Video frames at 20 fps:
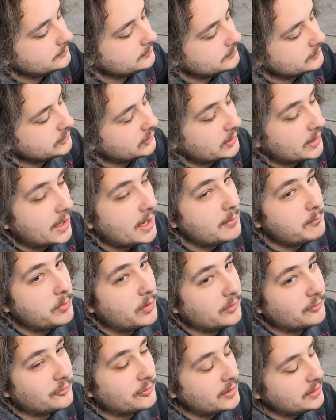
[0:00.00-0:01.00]
It's okay, I'm
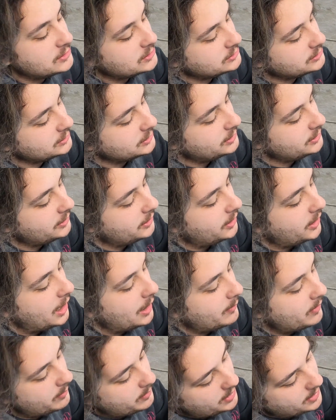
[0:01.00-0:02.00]
part French.
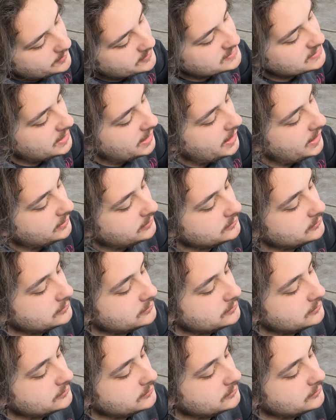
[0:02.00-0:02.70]
I'm on mom's side.